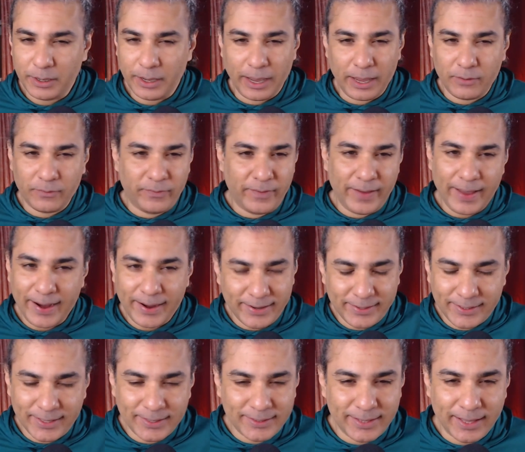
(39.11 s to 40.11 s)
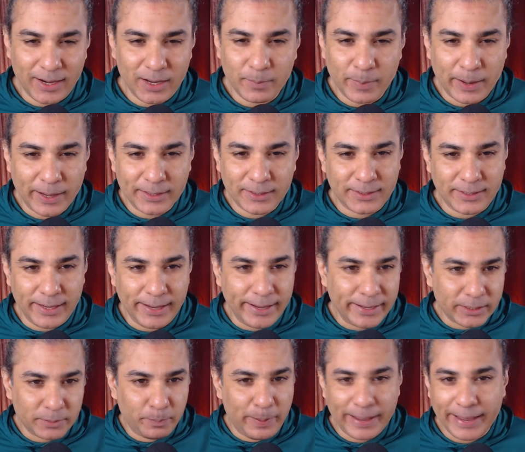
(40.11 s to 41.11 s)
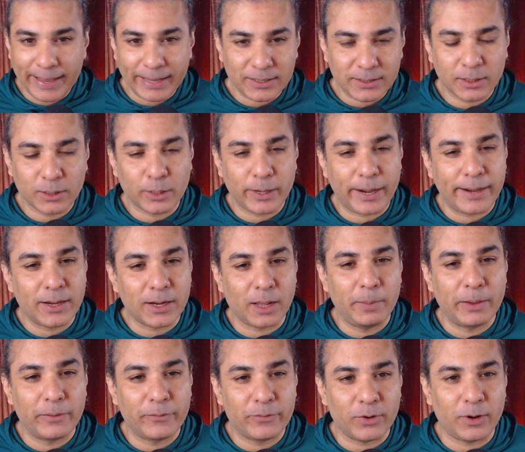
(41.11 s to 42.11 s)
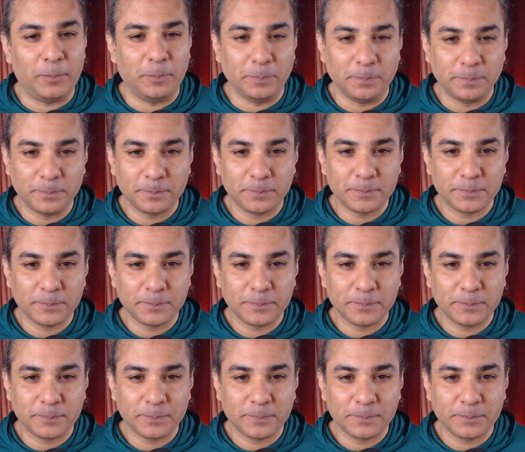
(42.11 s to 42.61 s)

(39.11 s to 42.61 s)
and where does the Taliban see its biggest threat coming from?